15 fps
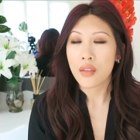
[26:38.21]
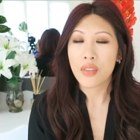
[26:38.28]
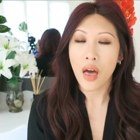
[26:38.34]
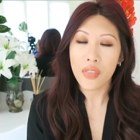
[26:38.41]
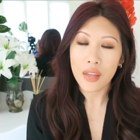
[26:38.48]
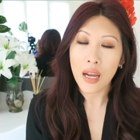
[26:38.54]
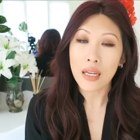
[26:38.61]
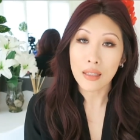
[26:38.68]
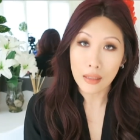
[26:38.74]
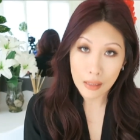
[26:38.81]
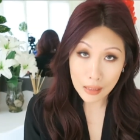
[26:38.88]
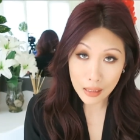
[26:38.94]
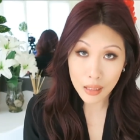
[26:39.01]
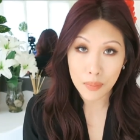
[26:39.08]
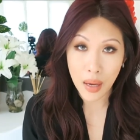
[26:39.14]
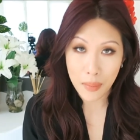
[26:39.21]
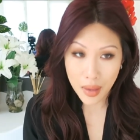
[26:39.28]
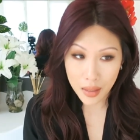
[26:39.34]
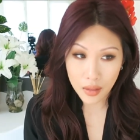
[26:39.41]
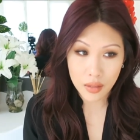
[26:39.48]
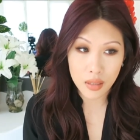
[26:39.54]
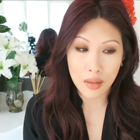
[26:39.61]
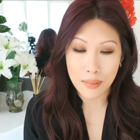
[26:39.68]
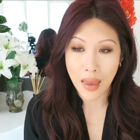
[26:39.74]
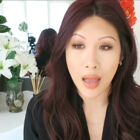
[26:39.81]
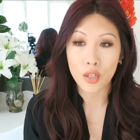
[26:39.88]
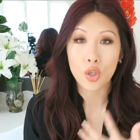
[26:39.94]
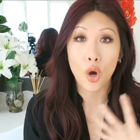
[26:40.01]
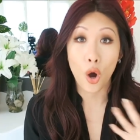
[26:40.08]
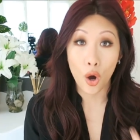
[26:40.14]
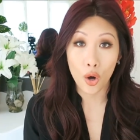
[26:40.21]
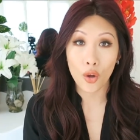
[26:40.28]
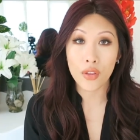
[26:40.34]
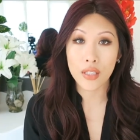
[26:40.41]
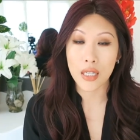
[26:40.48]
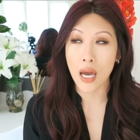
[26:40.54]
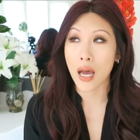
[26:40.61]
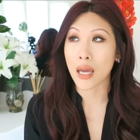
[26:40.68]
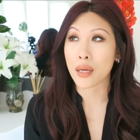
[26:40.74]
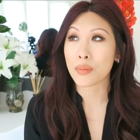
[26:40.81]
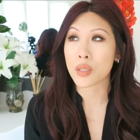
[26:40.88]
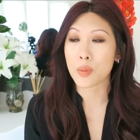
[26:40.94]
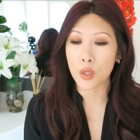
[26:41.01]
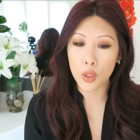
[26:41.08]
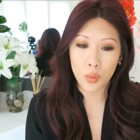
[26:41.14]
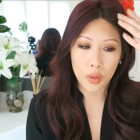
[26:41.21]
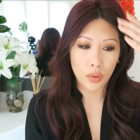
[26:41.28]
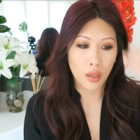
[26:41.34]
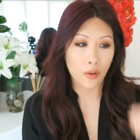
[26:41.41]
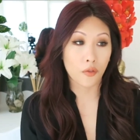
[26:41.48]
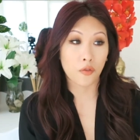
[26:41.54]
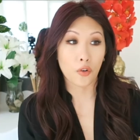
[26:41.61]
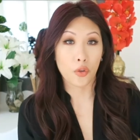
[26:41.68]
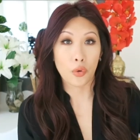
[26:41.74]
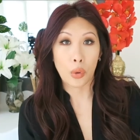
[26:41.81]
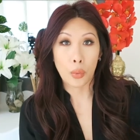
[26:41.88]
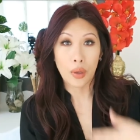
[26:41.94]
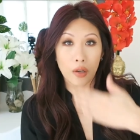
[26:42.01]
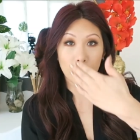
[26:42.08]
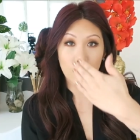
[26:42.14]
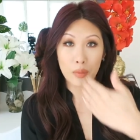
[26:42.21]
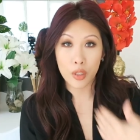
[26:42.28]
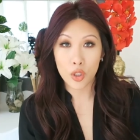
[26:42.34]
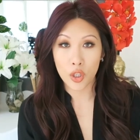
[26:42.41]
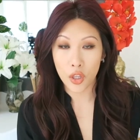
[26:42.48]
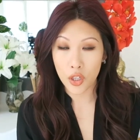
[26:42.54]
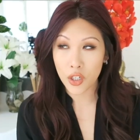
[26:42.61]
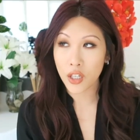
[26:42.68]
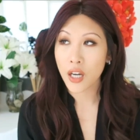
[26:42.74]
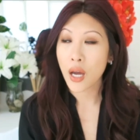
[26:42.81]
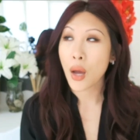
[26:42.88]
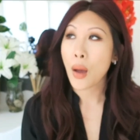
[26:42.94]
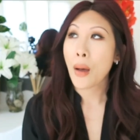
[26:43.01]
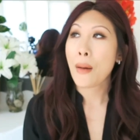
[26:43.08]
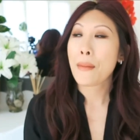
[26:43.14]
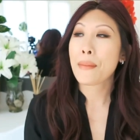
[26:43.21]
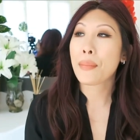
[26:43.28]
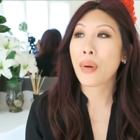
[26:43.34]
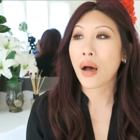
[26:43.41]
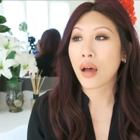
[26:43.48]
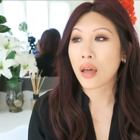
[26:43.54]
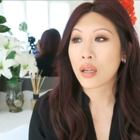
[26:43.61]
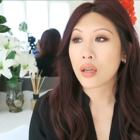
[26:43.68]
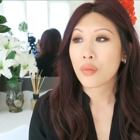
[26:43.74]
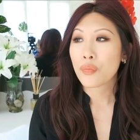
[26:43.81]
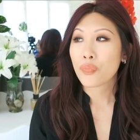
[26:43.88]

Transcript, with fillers: Not that I need my metals to match all the time, especially when they're like further away from each other, but